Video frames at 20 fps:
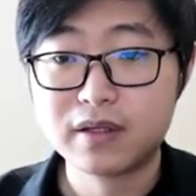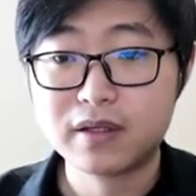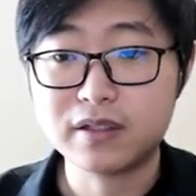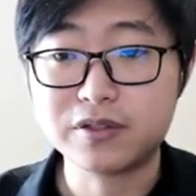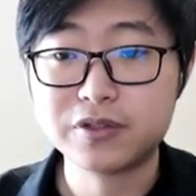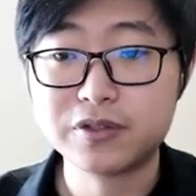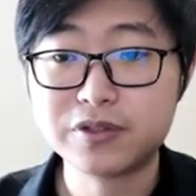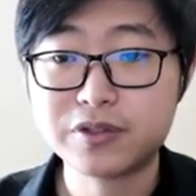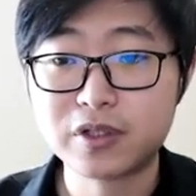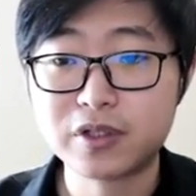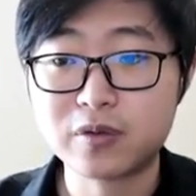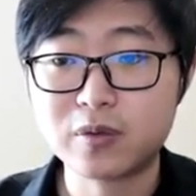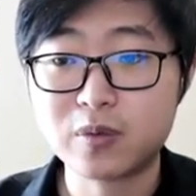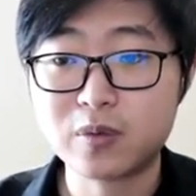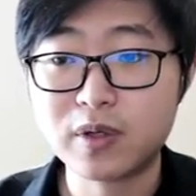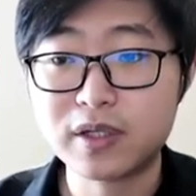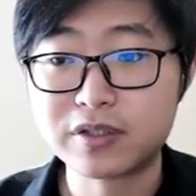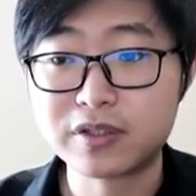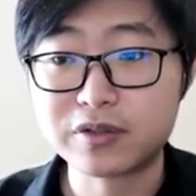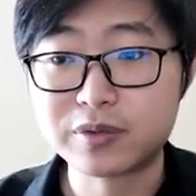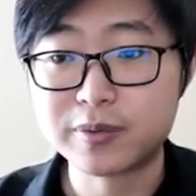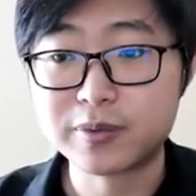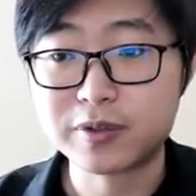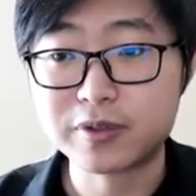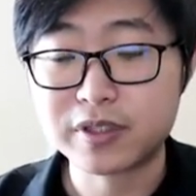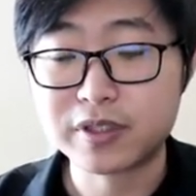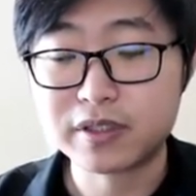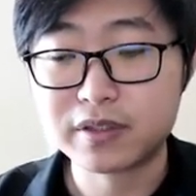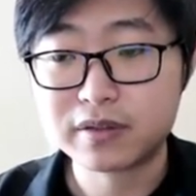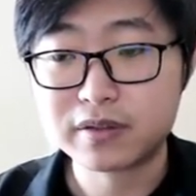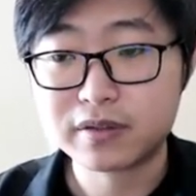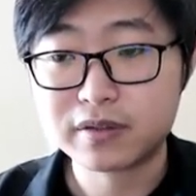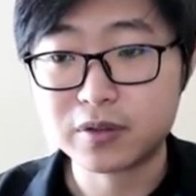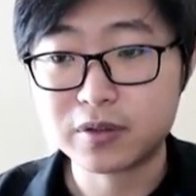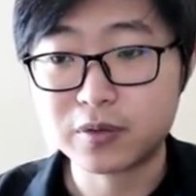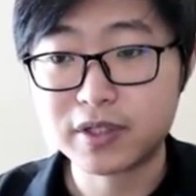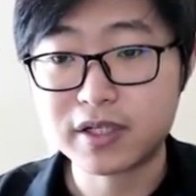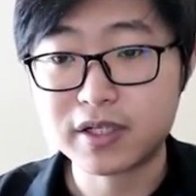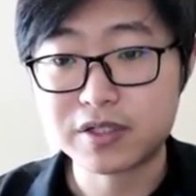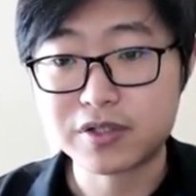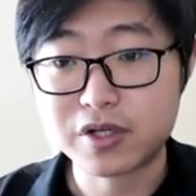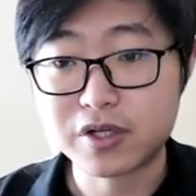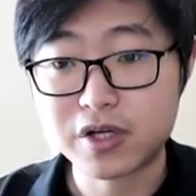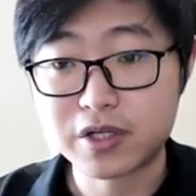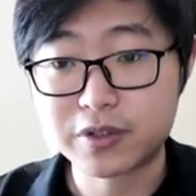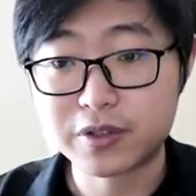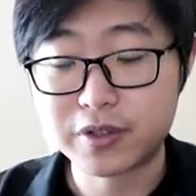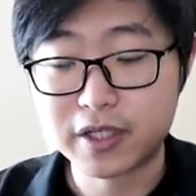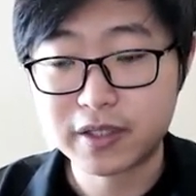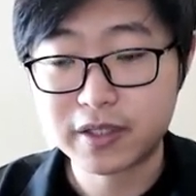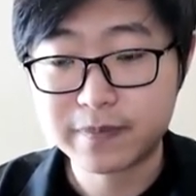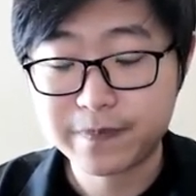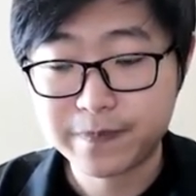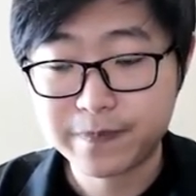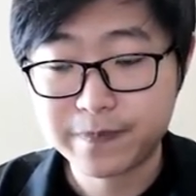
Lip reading: intrinsic reward distribution during a trajectory.